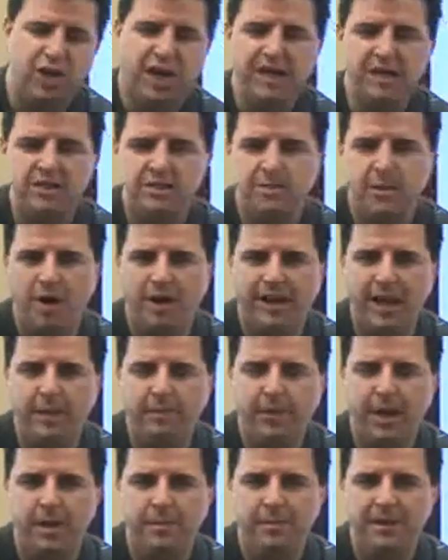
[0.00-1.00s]
Chinese small
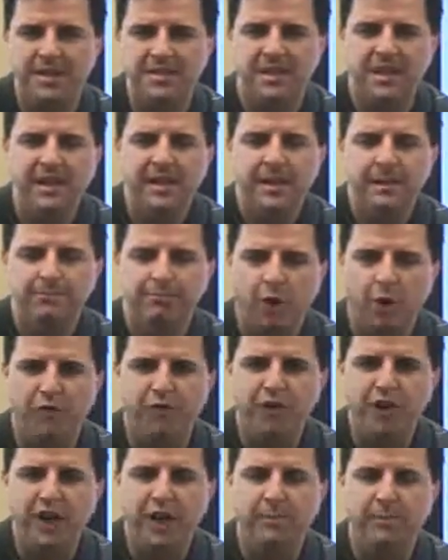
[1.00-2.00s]
cap companies,
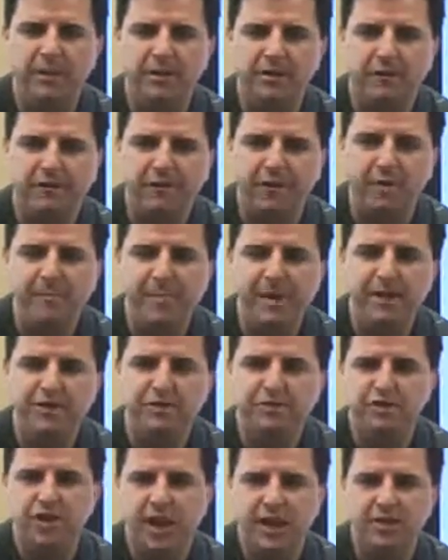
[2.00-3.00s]
don't forget about the front
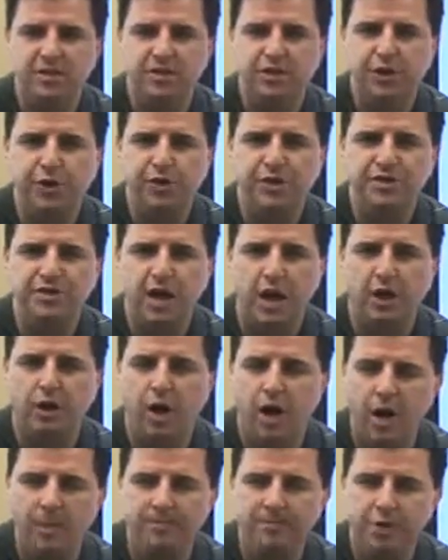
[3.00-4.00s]
page of
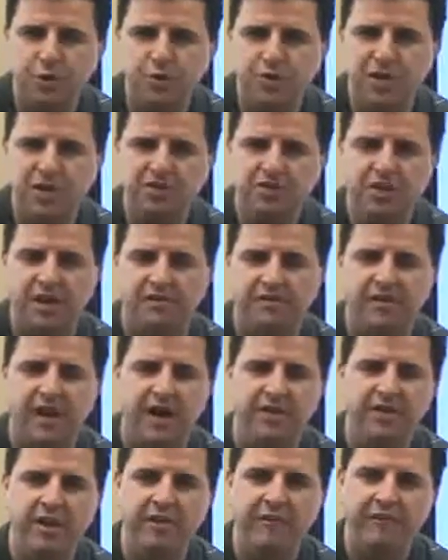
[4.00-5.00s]
ChinaSecurities.com. Two things you're going to
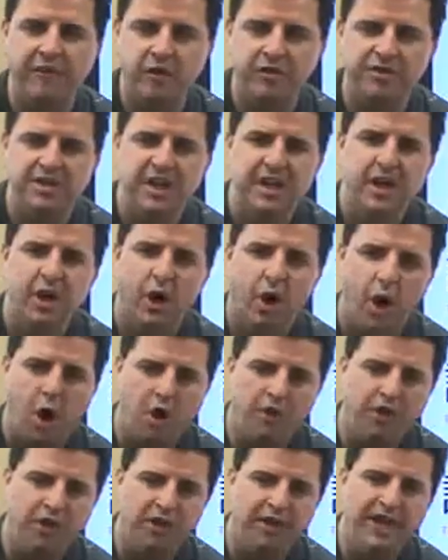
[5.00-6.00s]
find there. First,
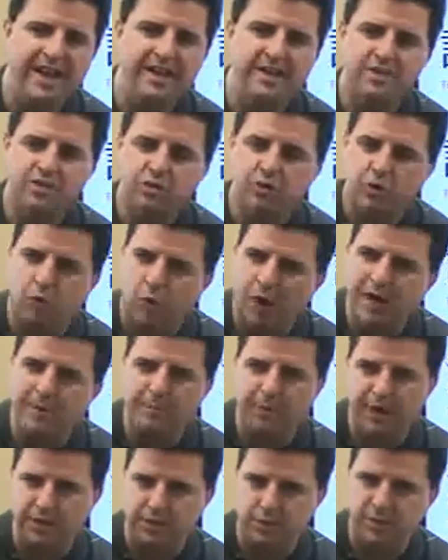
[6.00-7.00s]
all the latest
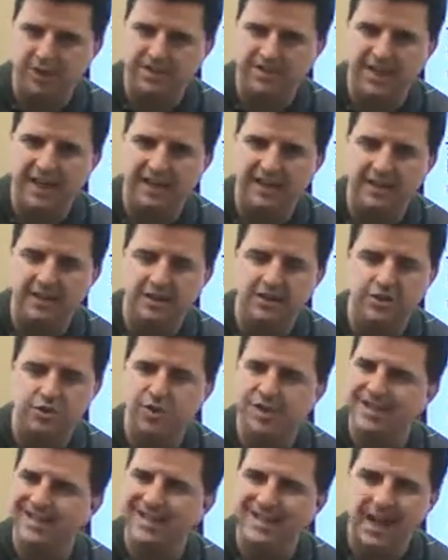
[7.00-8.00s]
great press releases out of the
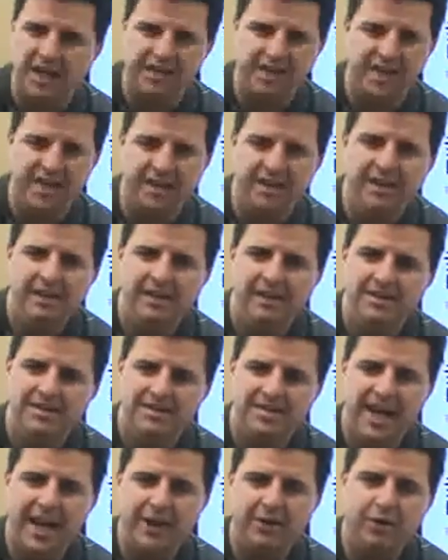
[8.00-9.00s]
industry. Nothing
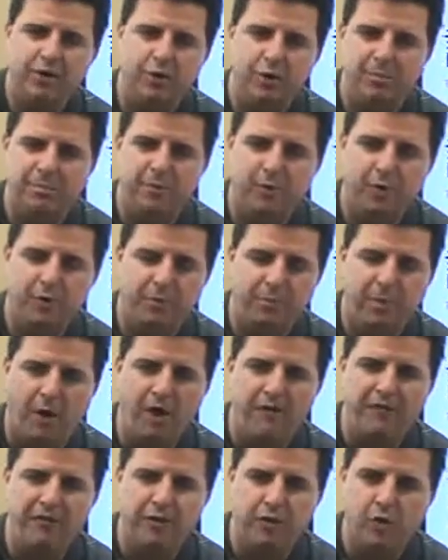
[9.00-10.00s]
standard or, or
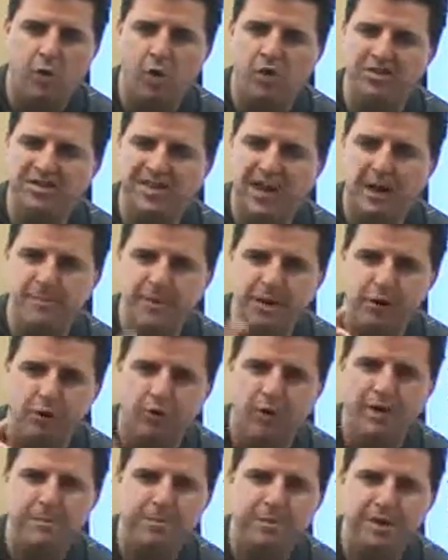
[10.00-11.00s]
par for the course. Got to be a
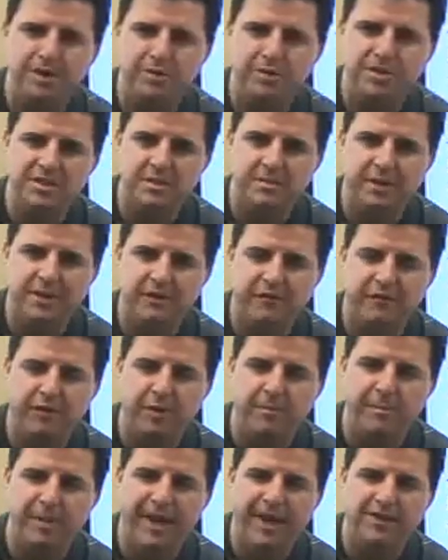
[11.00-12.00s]
great press release to make the
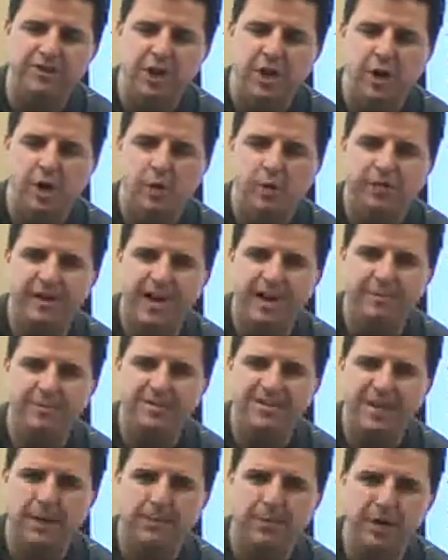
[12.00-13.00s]
front page. We've got
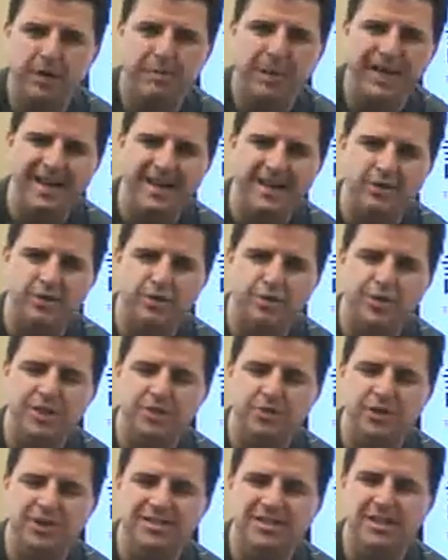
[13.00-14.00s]
it separated by industry
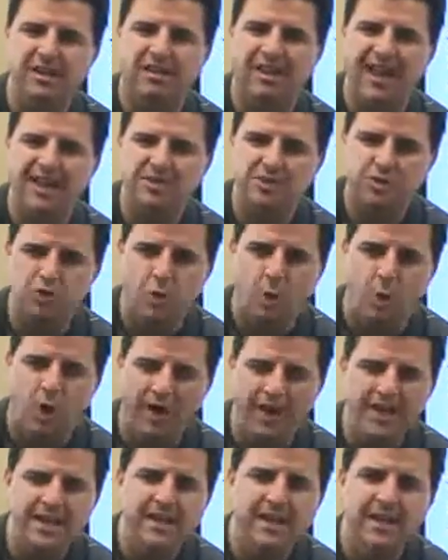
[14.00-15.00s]
so you can see the last
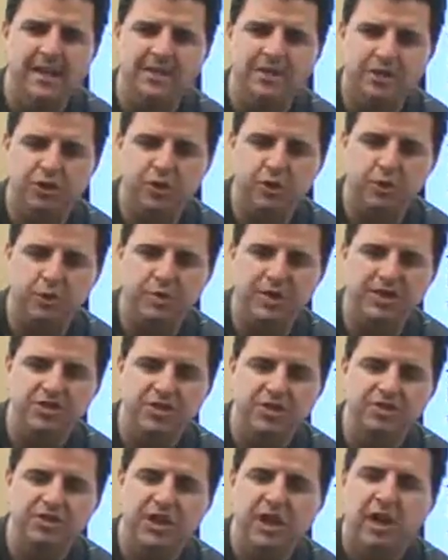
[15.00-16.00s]
20 to do your
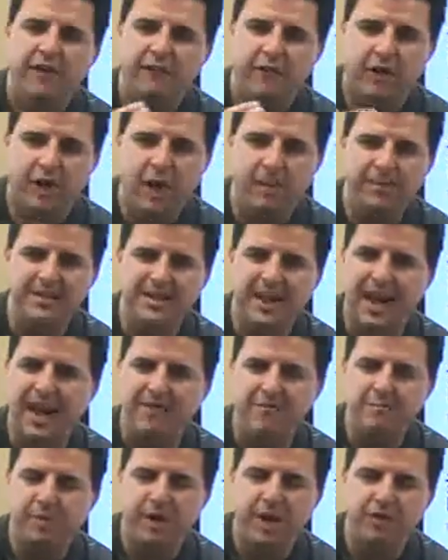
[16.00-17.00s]
research. For companies that
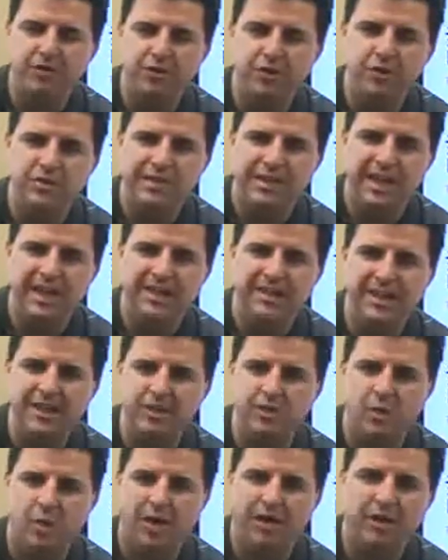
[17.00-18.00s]
haven't put out news lately
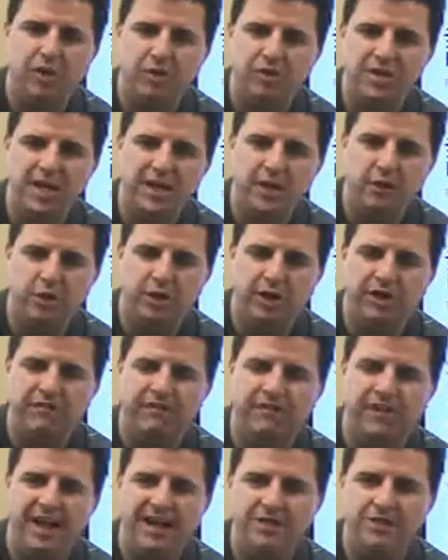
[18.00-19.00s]
and you want to go take a look
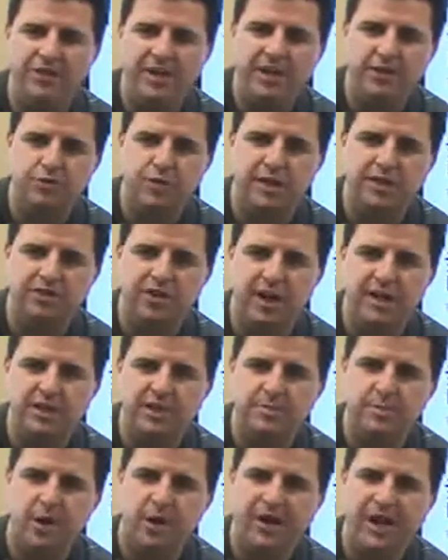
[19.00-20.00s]
and find your next great
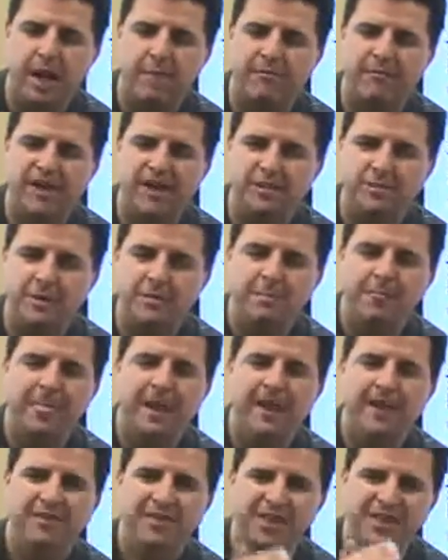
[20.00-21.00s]
Chinese small cap investment,
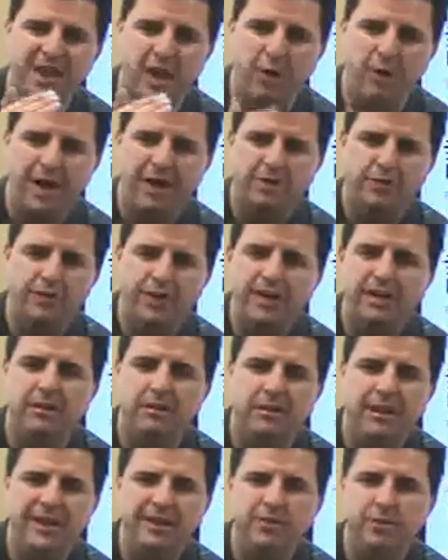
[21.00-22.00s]
the directory
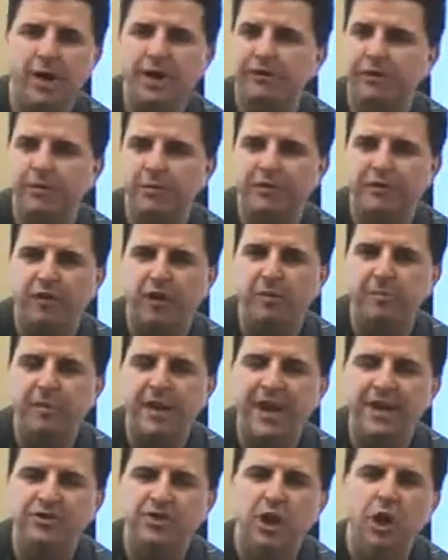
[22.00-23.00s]
links right from the front
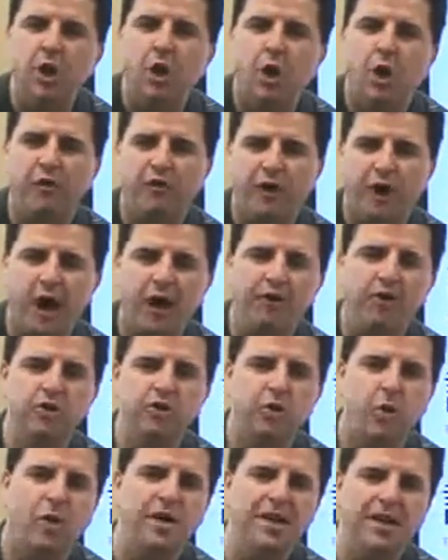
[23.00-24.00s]
page. Over
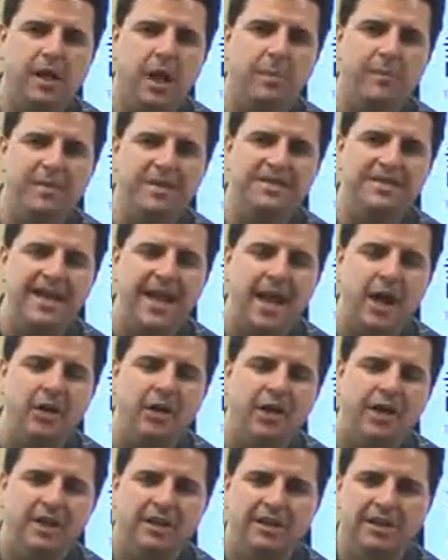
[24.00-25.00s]
120 companies
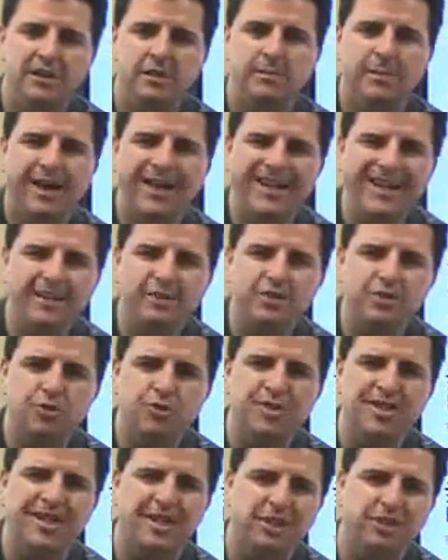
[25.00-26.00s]
now listed by
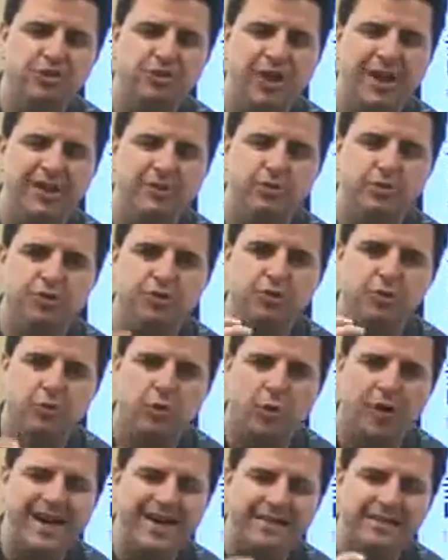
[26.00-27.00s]
industry and exchange with
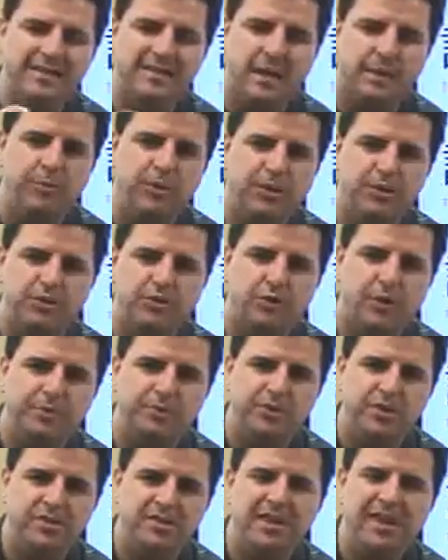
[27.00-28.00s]
great great summary
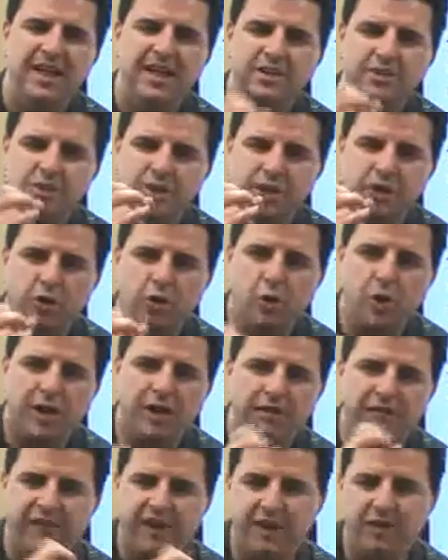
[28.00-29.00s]
descriptions so you can
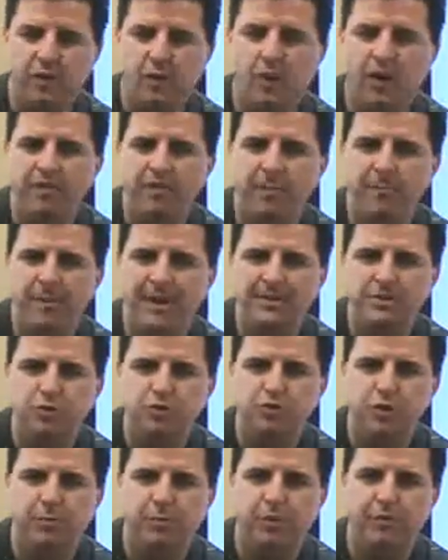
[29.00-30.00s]
quickly find the one that best
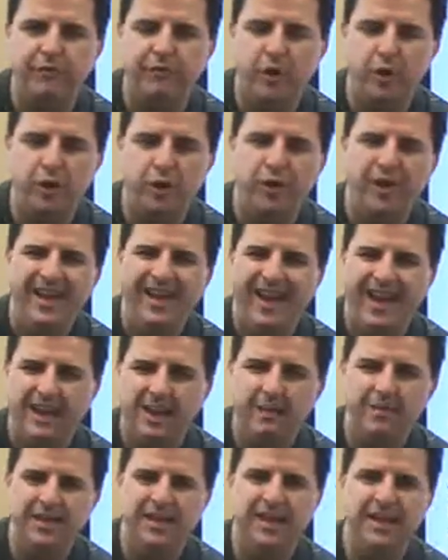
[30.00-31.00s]
suits your portfolio.
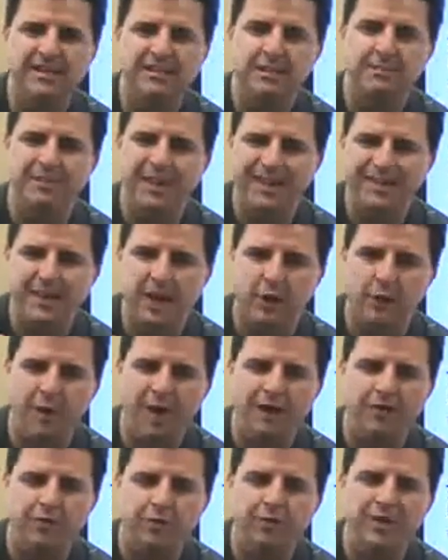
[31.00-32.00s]
And let me tell you something, that
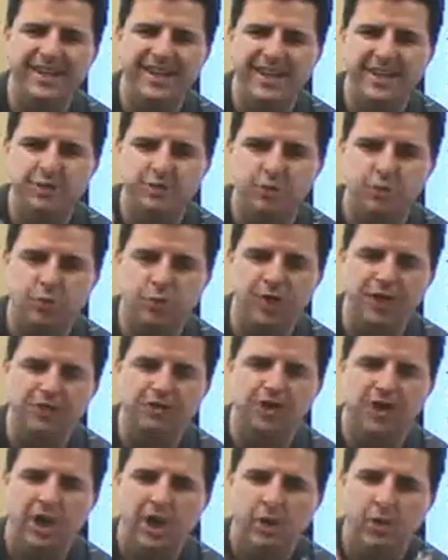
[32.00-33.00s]
directory is
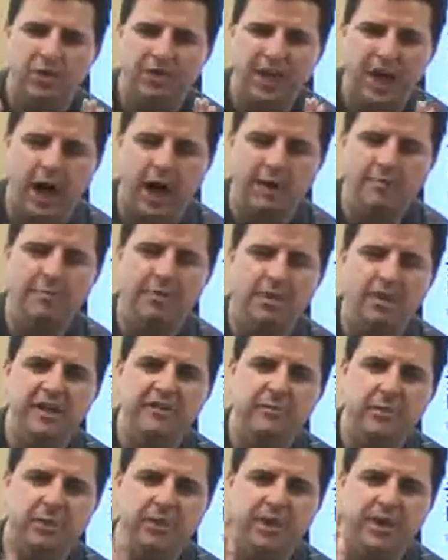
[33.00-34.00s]
rich with
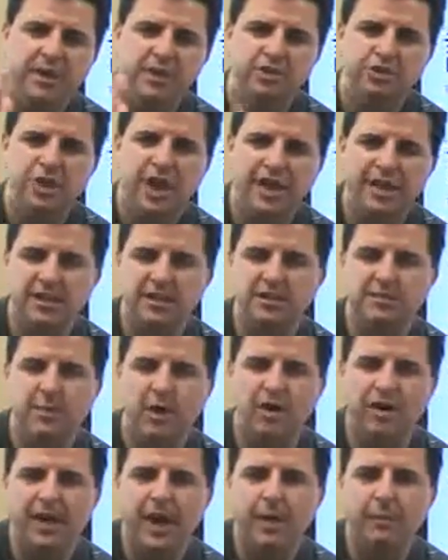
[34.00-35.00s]
unbelievable Chinese
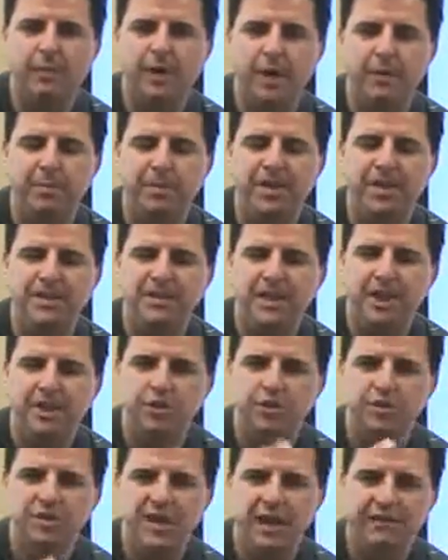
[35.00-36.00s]
small cap companies.
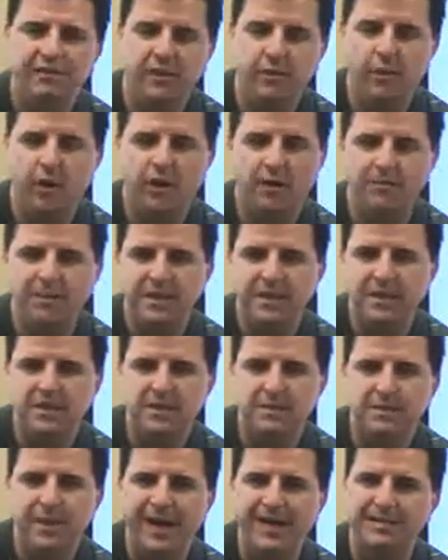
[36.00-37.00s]
You definitely want to be in
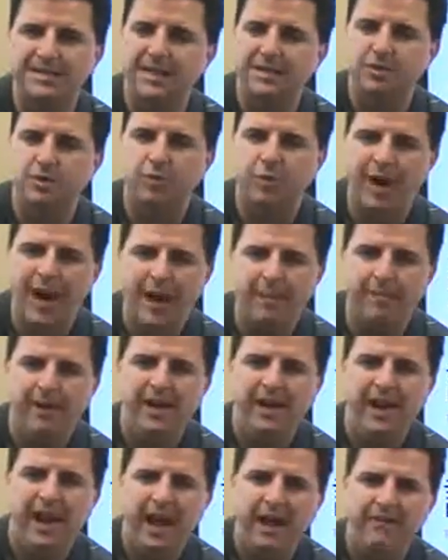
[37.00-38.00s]
this space. That's a wrap.
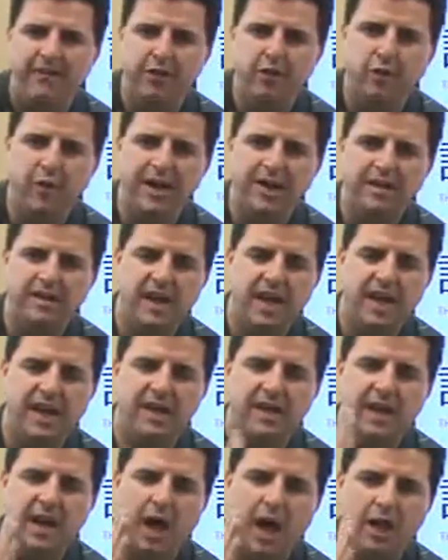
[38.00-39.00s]
Have a great
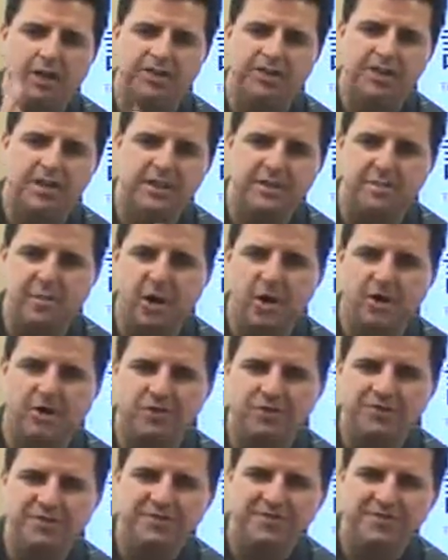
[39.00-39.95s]
day. I'll see you tomorrow.